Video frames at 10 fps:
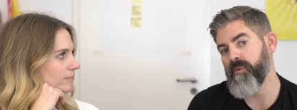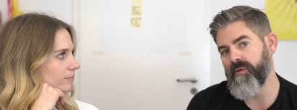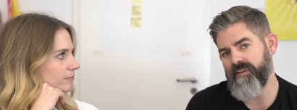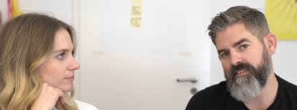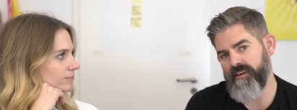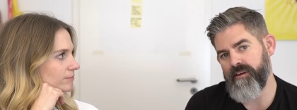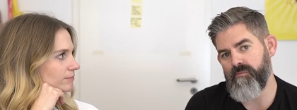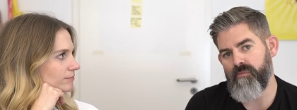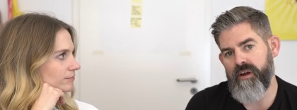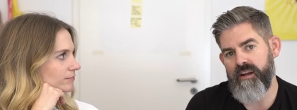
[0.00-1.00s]
Speaker 1: a point in
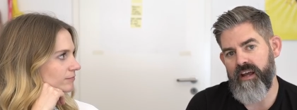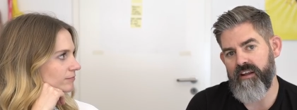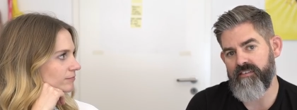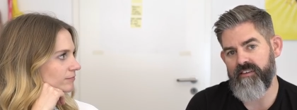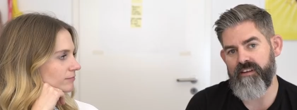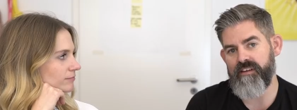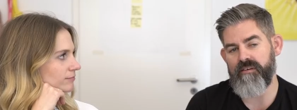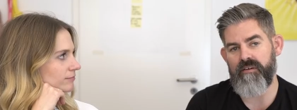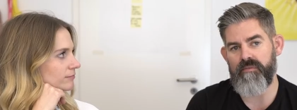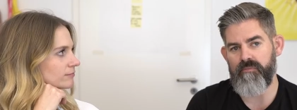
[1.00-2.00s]
time when
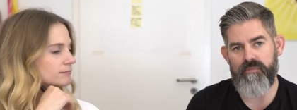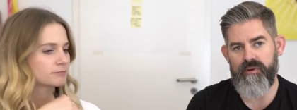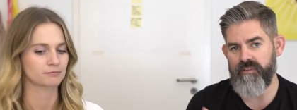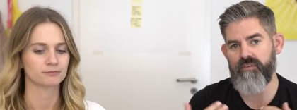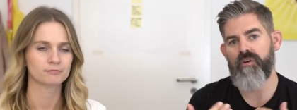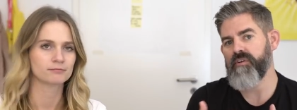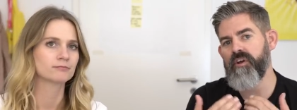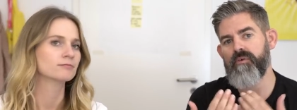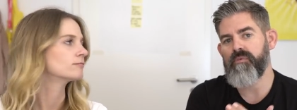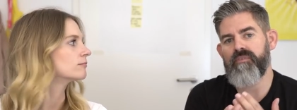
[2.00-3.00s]
actually not,
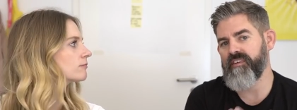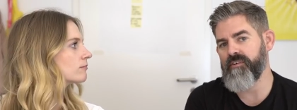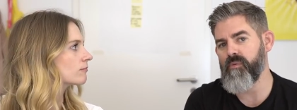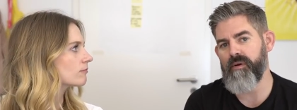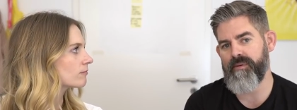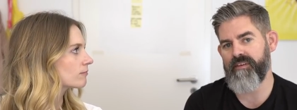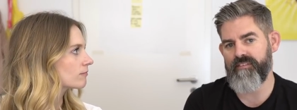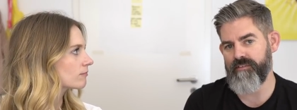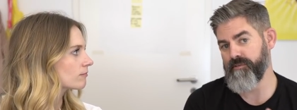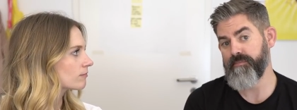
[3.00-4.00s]
no single one
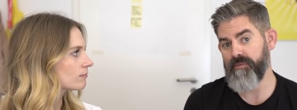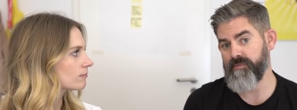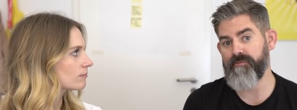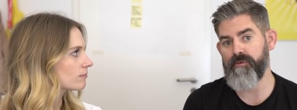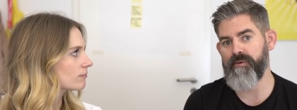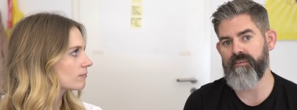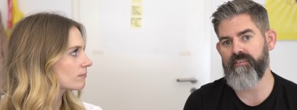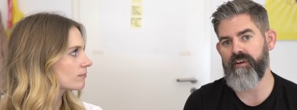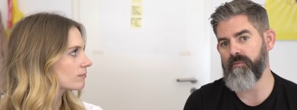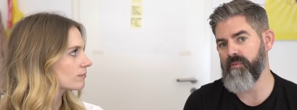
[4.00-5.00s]
person is responsible for a
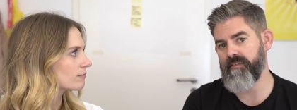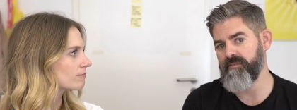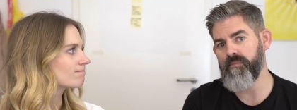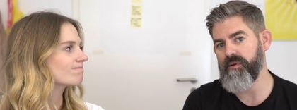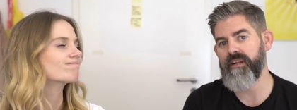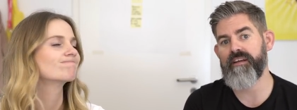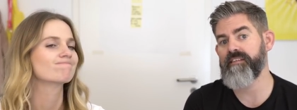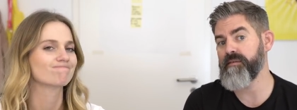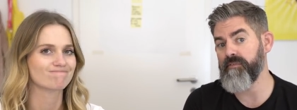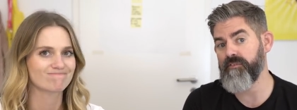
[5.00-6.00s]
prototype. We have normally like a team